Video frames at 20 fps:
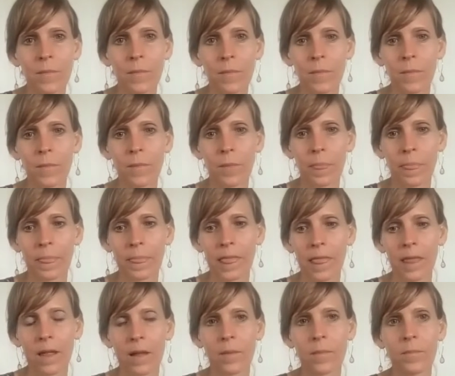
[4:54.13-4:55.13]

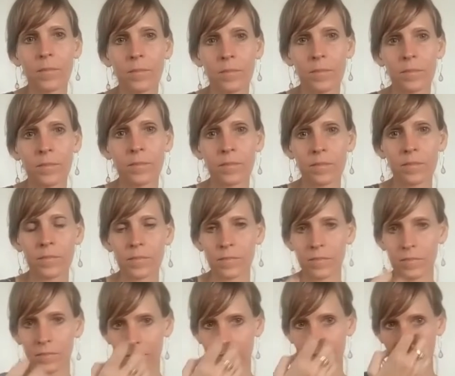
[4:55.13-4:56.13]

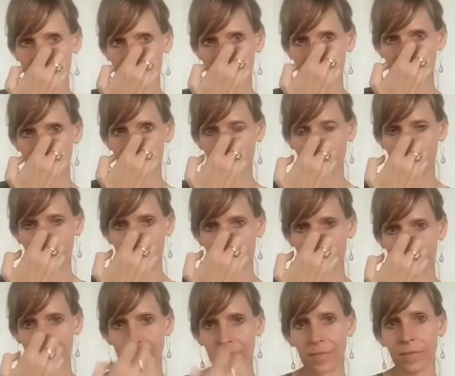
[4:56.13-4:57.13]

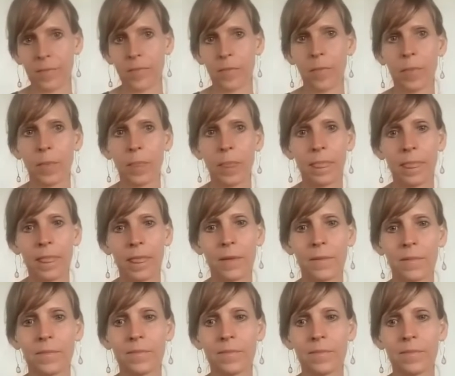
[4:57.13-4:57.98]
This person isn't speaking.